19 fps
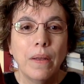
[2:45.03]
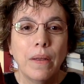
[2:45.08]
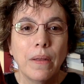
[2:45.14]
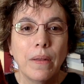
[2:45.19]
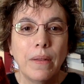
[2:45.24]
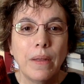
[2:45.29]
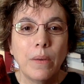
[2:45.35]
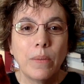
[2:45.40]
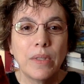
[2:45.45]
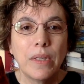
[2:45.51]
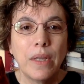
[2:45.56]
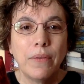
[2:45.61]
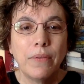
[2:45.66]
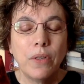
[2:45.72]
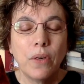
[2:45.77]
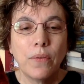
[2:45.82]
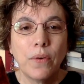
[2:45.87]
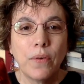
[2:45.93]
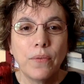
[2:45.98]
that was left
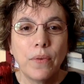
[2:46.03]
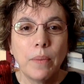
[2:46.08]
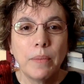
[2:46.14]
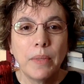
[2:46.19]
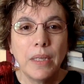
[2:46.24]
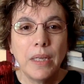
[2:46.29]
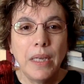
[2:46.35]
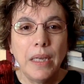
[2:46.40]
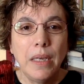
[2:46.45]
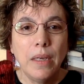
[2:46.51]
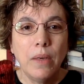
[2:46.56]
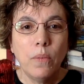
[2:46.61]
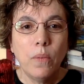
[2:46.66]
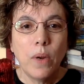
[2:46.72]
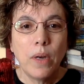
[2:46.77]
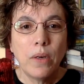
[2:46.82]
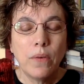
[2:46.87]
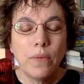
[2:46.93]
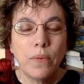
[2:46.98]
over from the
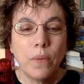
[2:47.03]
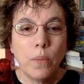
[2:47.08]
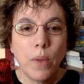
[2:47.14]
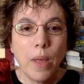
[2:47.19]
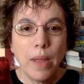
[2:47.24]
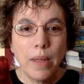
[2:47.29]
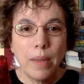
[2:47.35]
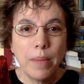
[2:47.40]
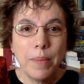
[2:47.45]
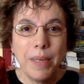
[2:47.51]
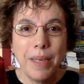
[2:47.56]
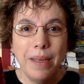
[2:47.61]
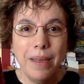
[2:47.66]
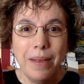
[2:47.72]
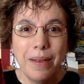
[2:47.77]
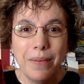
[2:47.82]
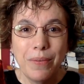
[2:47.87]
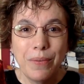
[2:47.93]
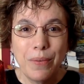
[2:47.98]
wonderful Wallaby
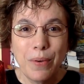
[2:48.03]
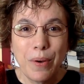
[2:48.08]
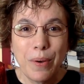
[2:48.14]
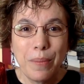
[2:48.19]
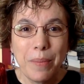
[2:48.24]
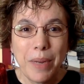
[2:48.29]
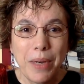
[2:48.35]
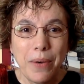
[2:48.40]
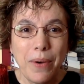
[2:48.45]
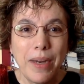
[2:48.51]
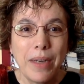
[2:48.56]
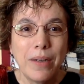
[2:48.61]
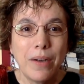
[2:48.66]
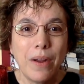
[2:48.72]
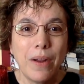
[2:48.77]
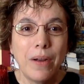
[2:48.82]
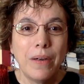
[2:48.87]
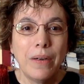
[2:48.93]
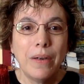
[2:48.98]
for my
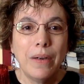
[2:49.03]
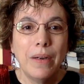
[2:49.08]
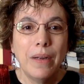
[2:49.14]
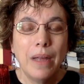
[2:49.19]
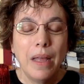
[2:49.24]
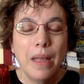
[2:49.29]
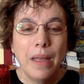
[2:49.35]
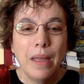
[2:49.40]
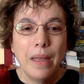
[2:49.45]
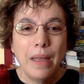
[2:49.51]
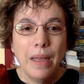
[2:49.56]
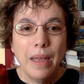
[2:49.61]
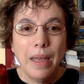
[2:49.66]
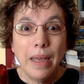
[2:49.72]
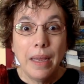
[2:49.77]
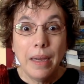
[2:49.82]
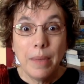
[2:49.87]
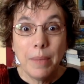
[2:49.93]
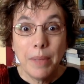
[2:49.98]
granddaughter.
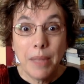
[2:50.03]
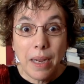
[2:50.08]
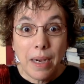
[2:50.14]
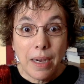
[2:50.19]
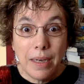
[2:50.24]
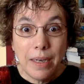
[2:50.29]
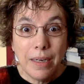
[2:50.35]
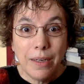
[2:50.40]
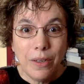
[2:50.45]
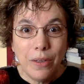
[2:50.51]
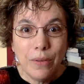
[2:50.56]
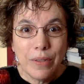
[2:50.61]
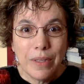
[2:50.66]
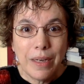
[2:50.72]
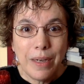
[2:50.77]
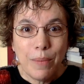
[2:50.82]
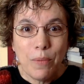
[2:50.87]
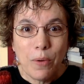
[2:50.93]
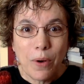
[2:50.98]
And I'm glad I didn't use
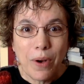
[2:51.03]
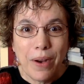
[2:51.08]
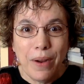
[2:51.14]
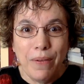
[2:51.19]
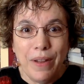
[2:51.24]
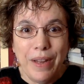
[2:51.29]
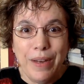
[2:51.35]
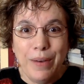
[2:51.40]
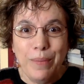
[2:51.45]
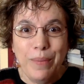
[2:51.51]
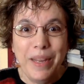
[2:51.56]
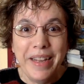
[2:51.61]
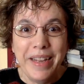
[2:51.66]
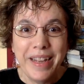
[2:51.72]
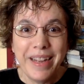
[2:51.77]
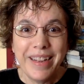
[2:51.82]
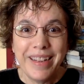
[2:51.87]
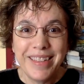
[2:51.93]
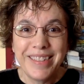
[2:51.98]
any more of it
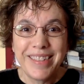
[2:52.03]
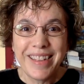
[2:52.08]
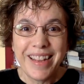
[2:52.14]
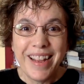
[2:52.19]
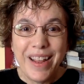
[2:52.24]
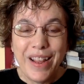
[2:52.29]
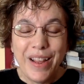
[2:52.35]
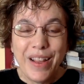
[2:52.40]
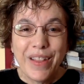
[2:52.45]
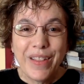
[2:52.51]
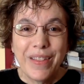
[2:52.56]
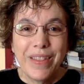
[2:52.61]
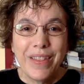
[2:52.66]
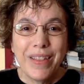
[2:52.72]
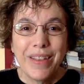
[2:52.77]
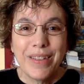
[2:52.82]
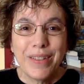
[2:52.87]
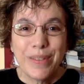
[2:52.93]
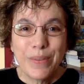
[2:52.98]
because
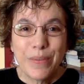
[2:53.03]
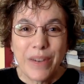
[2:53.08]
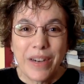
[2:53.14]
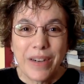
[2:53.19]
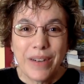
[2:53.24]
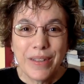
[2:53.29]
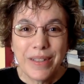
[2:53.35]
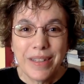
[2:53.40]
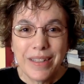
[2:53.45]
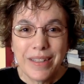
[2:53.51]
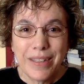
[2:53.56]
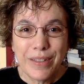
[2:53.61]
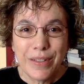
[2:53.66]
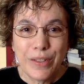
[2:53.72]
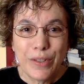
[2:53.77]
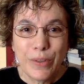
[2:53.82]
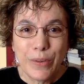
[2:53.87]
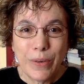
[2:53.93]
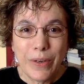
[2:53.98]
the sweater is a little
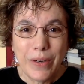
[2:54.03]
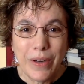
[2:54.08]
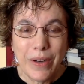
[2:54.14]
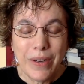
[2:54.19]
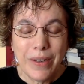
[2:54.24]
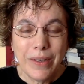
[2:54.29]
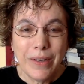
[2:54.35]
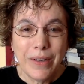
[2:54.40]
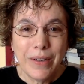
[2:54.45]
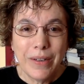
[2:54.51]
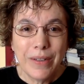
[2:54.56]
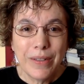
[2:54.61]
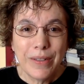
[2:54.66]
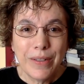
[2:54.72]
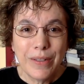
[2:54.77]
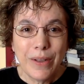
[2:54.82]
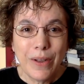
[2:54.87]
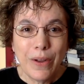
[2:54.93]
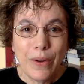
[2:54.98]
short on her.
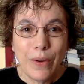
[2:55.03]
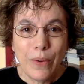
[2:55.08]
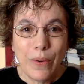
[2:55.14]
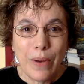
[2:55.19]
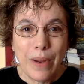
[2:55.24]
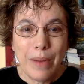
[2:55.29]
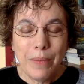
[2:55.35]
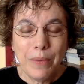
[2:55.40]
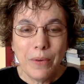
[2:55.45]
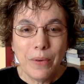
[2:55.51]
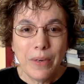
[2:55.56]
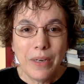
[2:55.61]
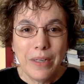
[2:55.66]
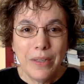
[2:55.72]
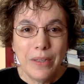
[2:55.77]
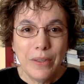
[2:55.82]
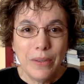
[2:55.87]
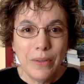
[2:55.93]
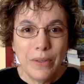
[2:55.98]
So I'm going
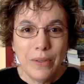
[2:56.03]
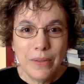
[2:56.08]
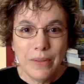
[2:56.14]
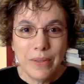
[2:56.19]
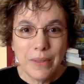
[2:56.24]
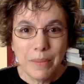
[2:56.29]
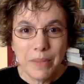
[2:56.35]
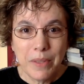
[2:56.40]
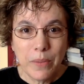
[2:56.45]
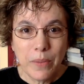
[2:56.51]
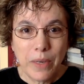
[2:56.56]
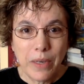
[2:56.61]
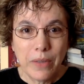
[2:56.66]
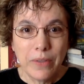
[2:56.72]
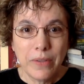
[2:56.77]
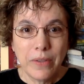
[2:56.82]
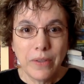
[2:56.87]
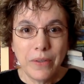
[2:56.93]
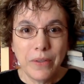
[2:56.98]
to do some sweater
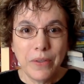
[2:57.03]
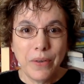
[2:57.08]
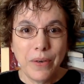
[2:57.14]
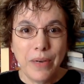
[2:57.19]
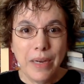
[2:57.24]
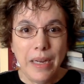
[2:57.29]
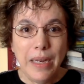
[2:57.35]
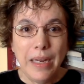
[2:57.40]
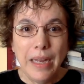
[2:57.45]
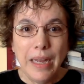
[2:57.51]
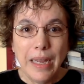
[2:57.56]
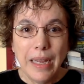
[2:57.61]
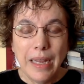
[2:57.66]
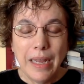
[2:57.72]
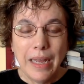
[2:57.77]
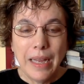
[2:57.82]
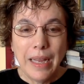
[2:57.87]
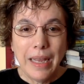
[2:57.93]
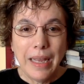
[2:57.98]
surgery
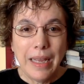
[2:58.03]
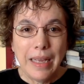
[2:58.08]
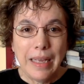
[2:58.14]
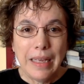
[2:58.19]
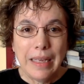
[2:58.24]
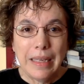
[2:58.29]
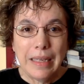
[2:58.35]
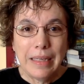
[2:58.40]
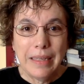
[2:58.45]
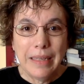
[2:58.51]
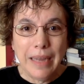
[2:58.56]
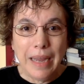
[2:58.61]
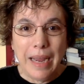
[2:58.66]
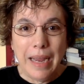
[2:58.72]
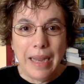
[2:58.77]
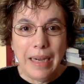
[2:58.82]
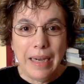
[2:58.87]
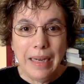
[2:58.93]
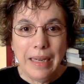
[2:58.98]
and
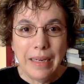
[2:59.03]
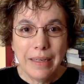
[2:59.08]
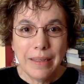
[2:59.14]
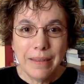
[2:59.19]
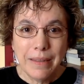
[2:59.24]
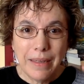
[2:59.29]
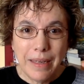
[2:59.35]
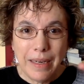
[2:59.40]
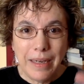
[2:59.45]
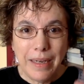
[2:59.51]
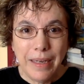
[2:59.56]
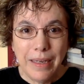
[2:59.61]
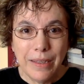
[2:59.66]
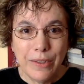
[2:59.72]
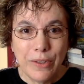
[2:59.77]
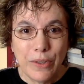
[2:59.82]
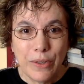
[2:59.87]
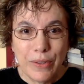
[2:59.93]
add in an inch or